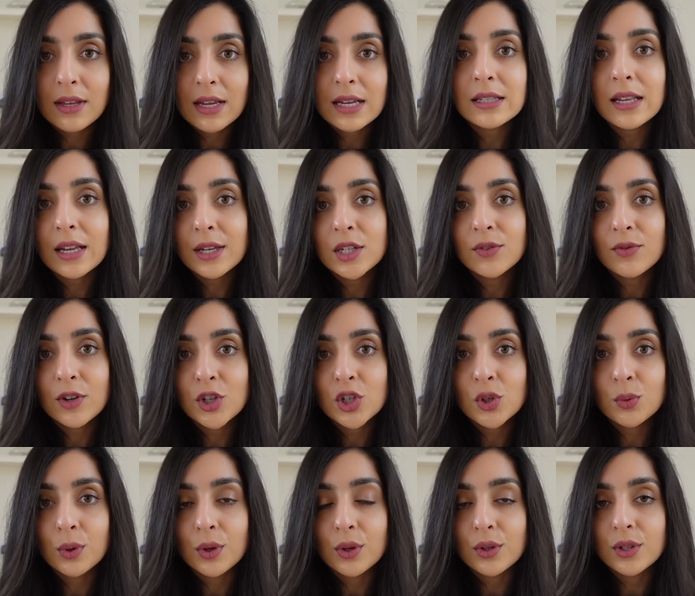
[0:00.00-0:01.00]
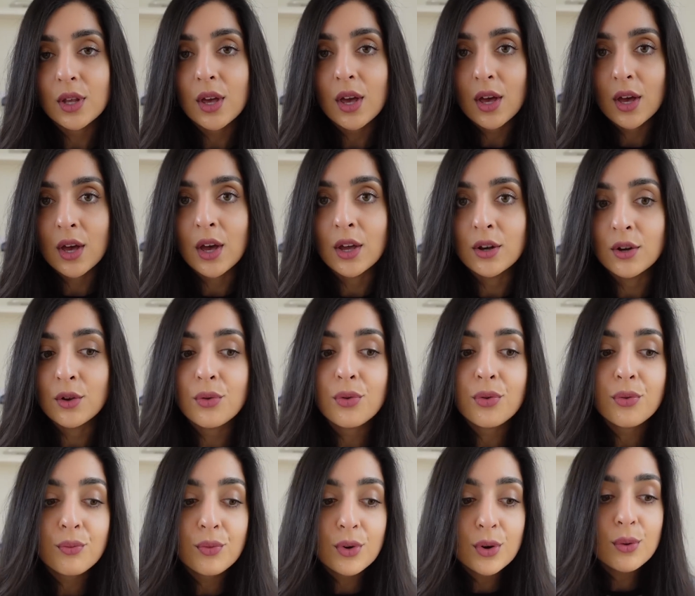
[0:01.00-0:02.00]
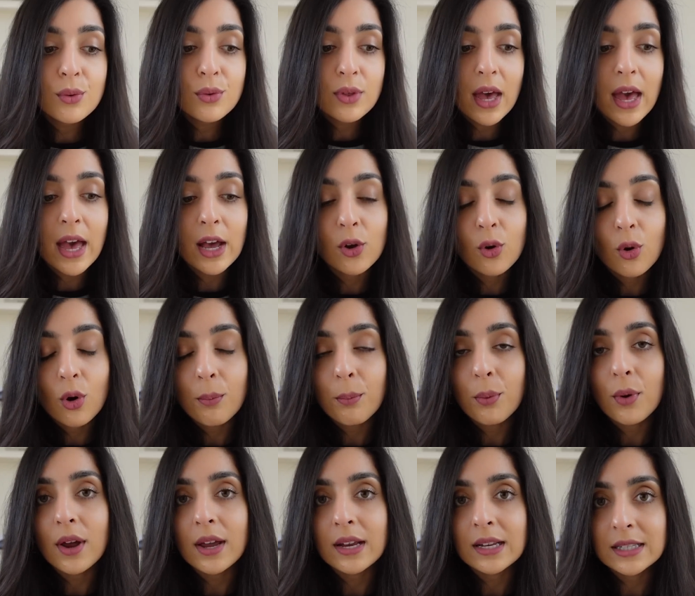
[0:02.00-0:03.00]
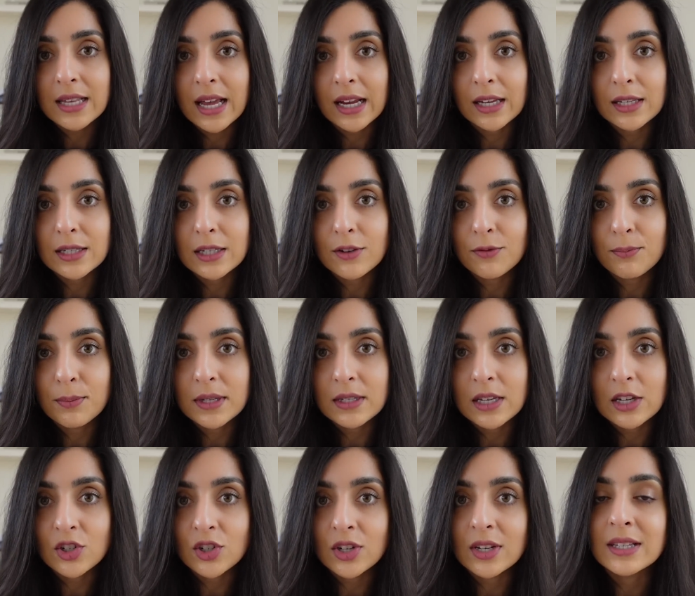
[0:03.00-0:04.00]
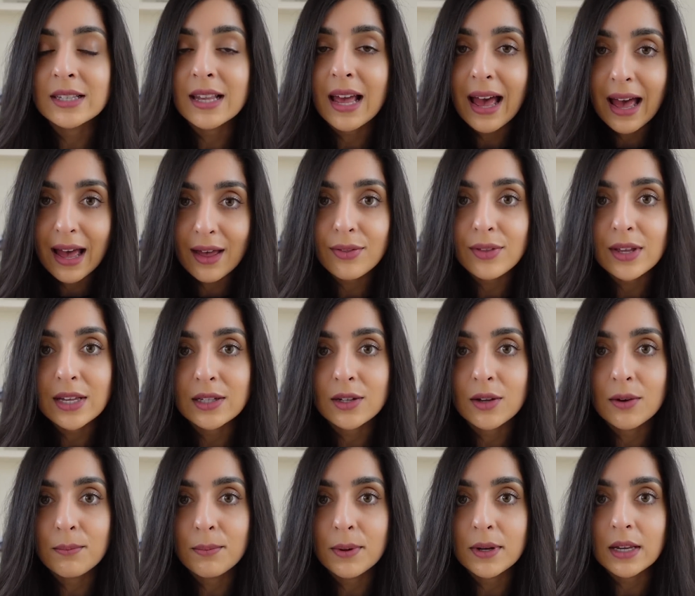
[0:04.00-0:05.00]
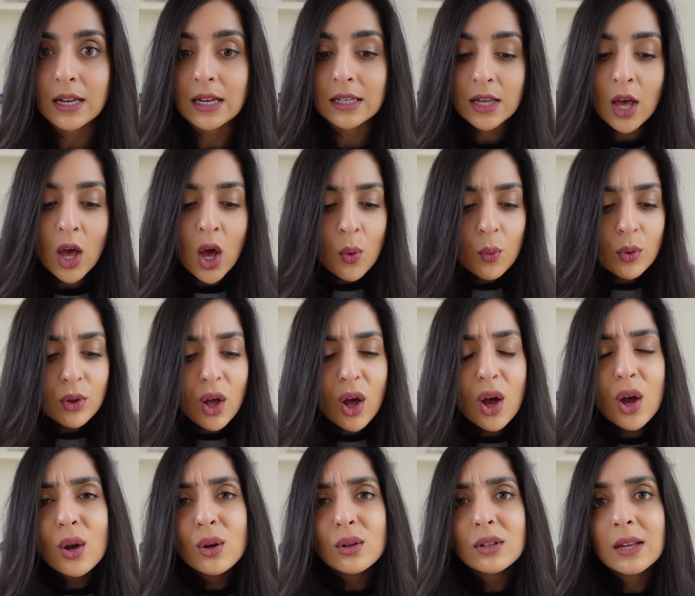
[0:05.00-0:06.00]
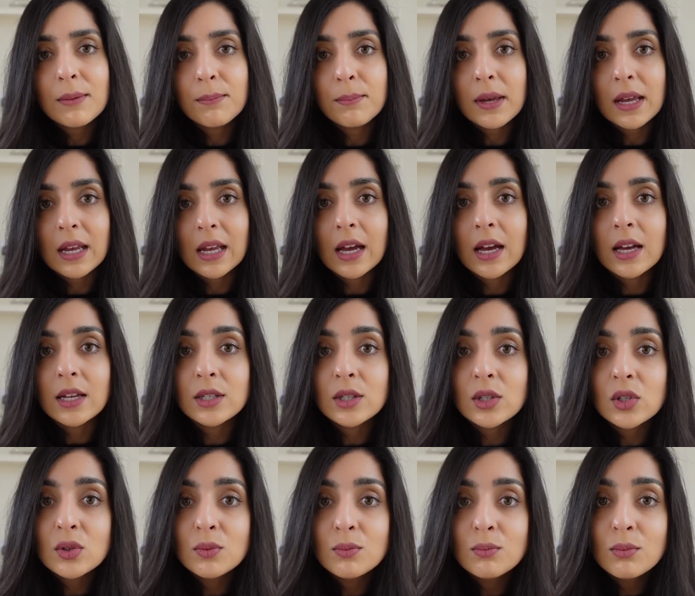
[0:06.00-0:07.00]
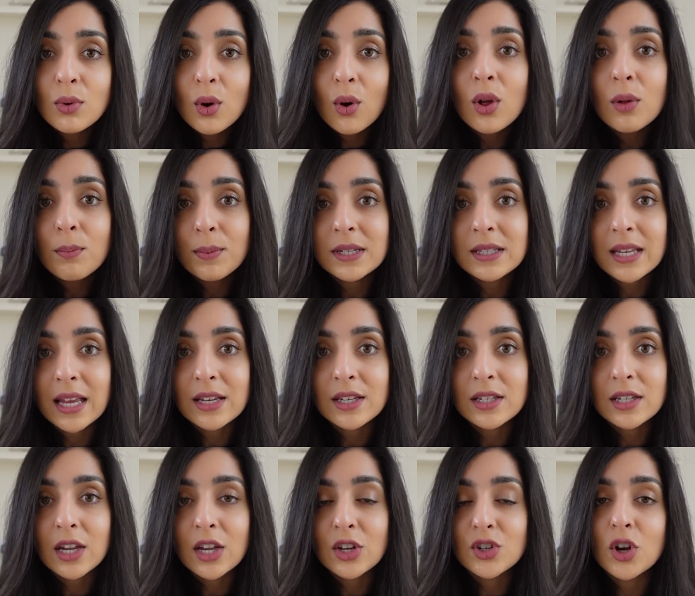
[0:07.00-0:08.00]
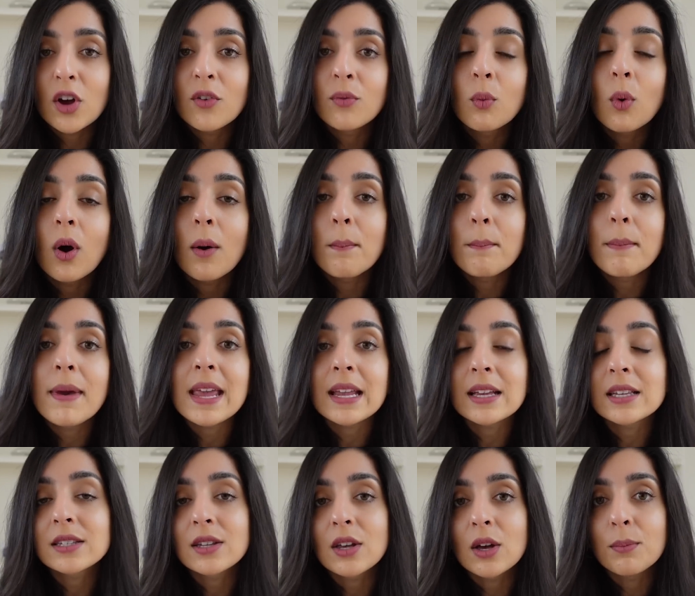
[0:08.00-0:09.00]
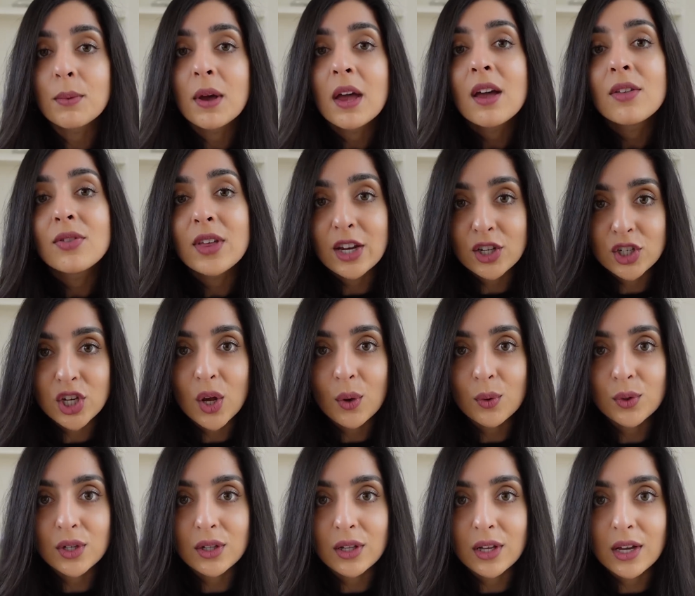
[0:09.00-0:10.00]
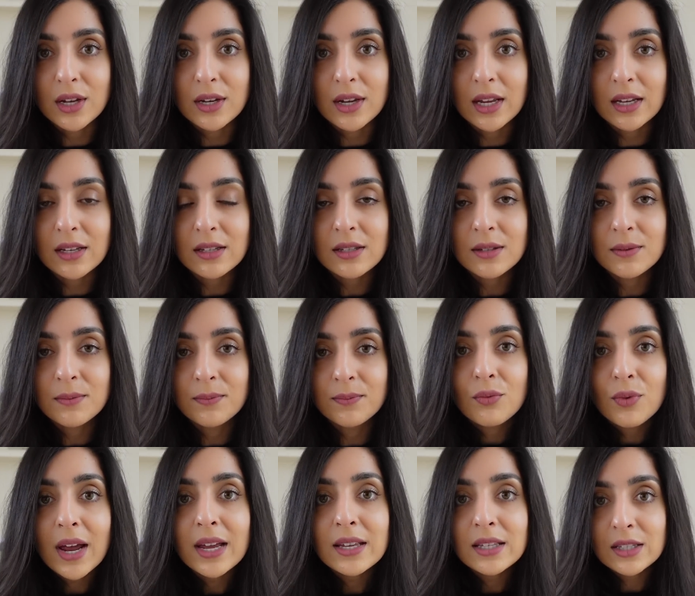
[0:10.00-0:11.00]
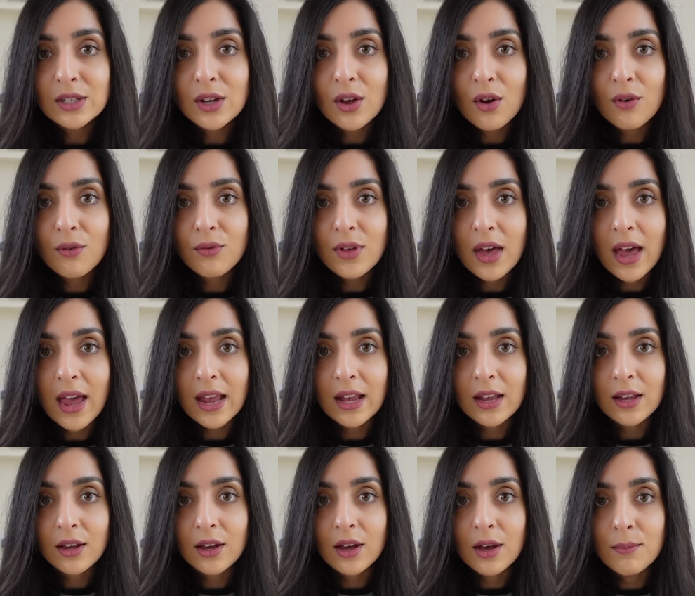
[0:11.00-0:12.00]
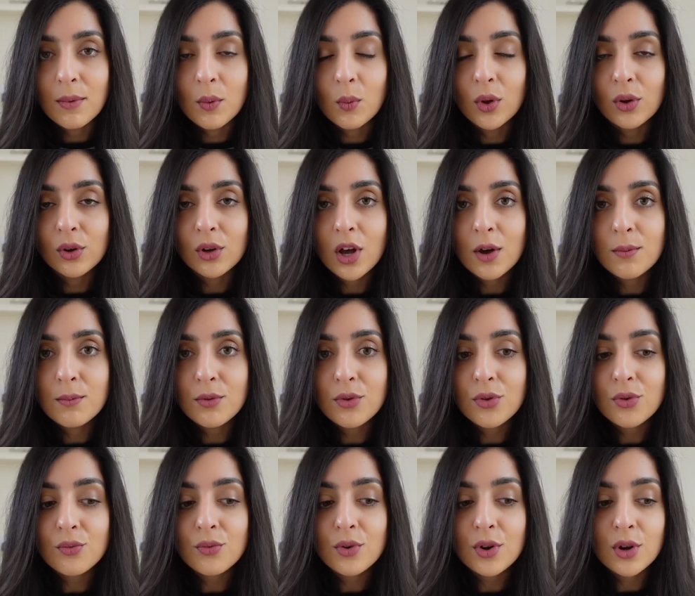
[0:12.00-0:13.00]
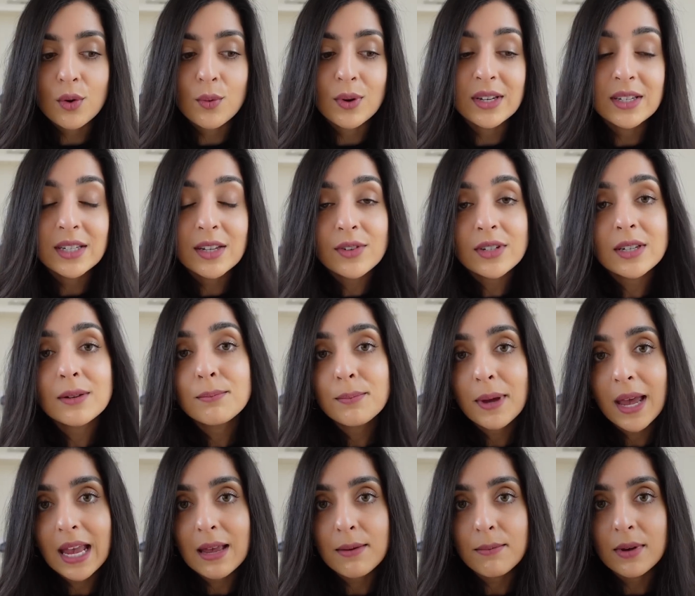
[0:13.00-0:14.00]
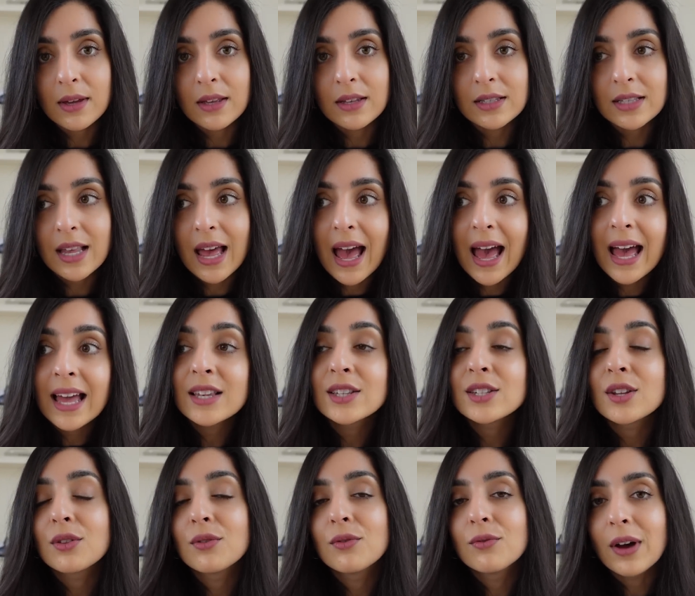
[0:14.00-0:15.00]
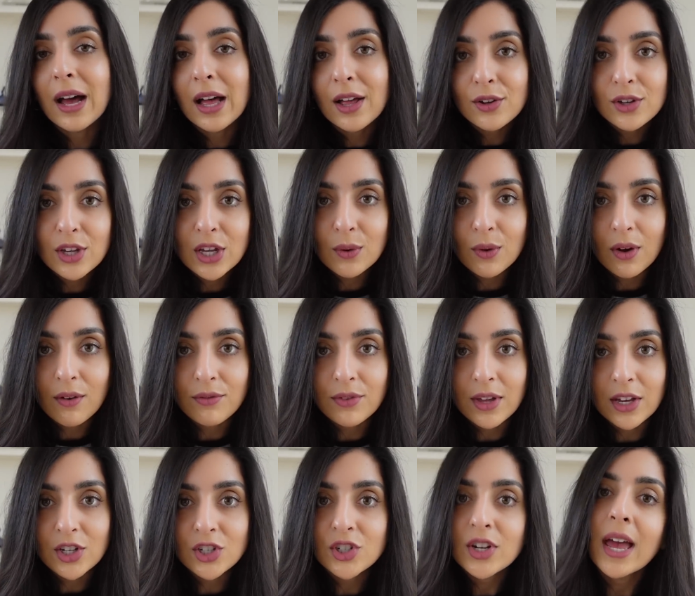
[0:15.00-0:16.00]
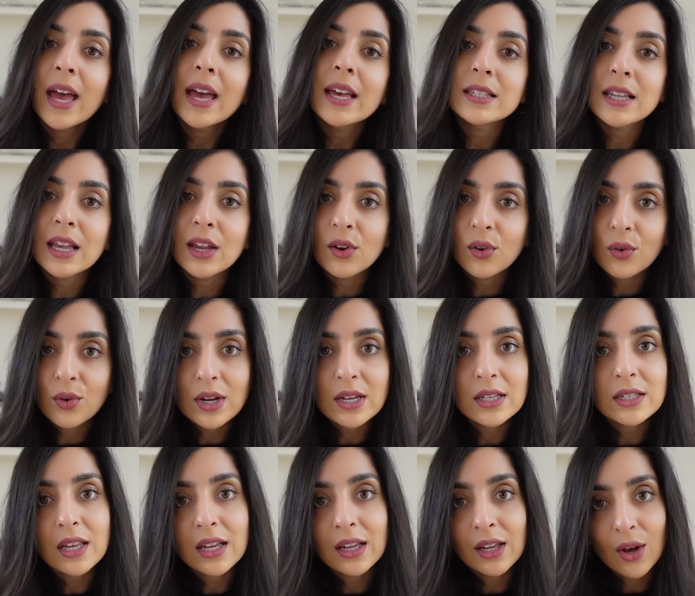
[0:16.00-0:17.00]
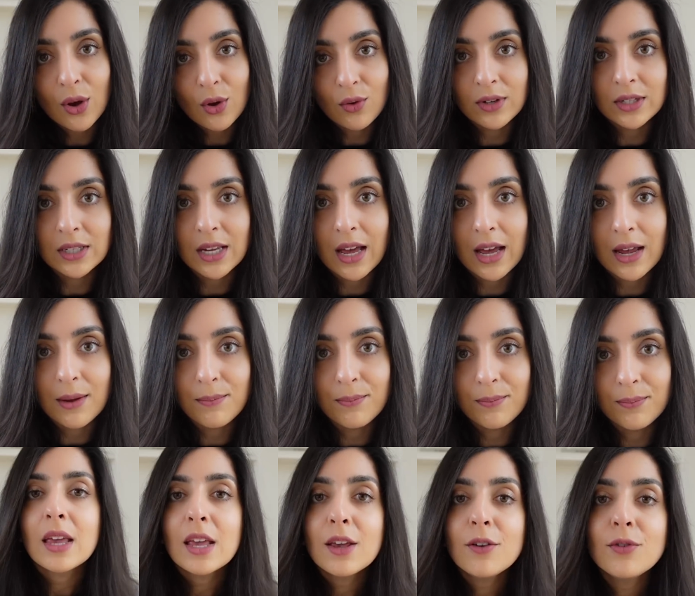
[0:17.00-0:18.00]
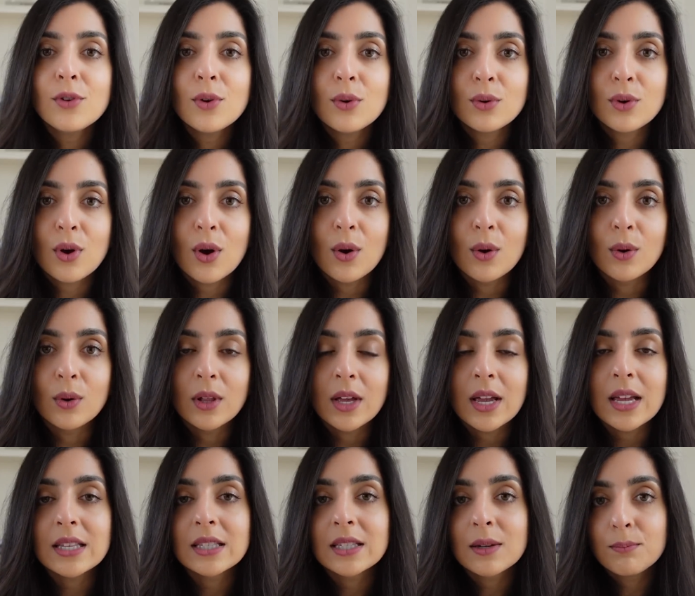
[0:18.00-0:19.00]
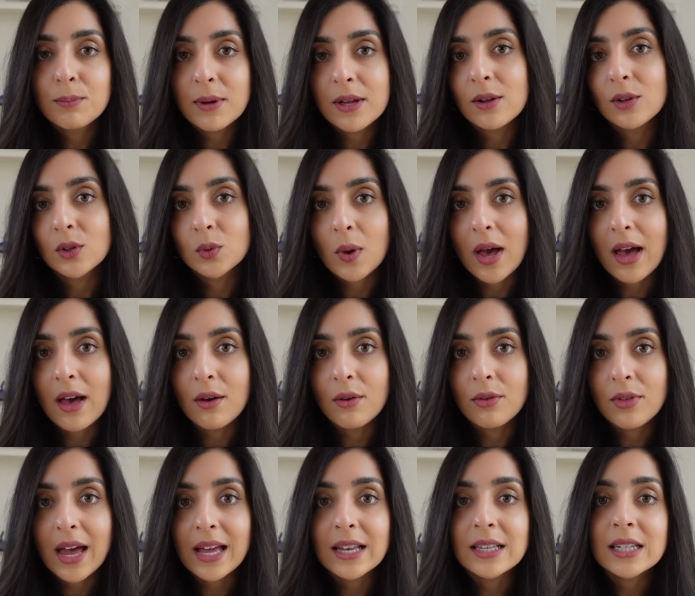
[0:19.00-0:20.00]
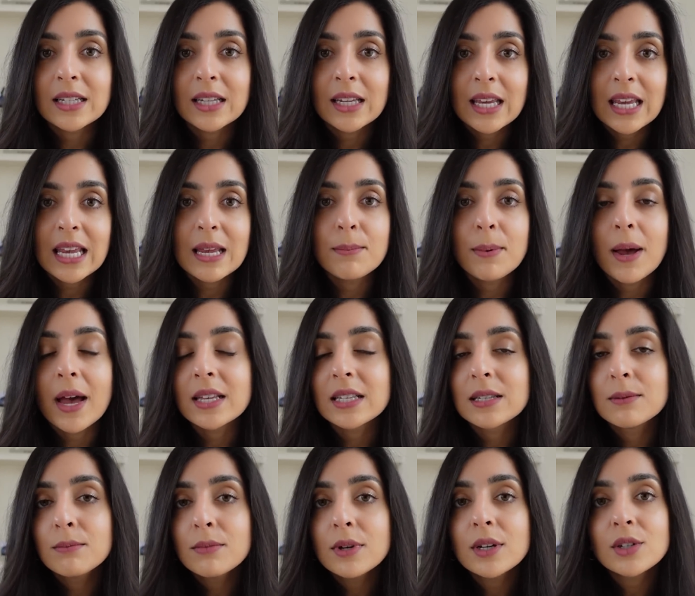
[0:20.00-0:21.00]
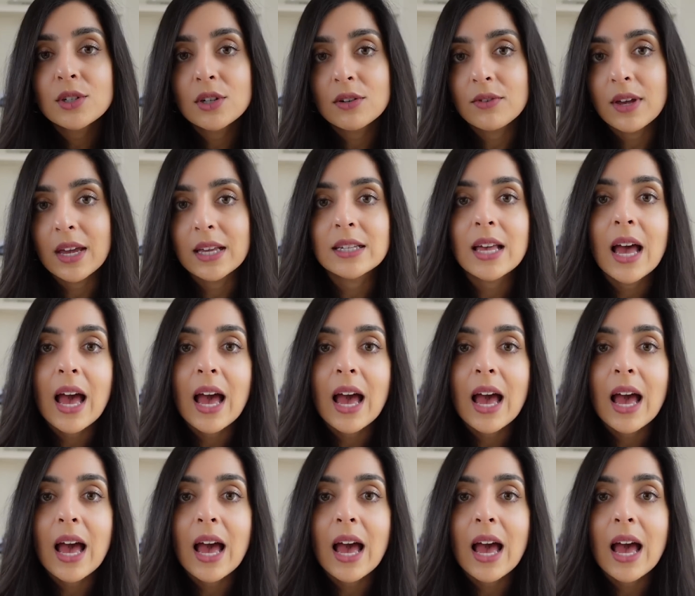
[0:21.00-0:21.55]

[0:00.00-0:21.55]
these individuals earn through their corporate executive positions at these companies will only be a small percentage of what makes up their total earnings. The rest of their income will come through dividend payments and the value of their shares increasing over time. If your goal is to build wealth and to keep as much of it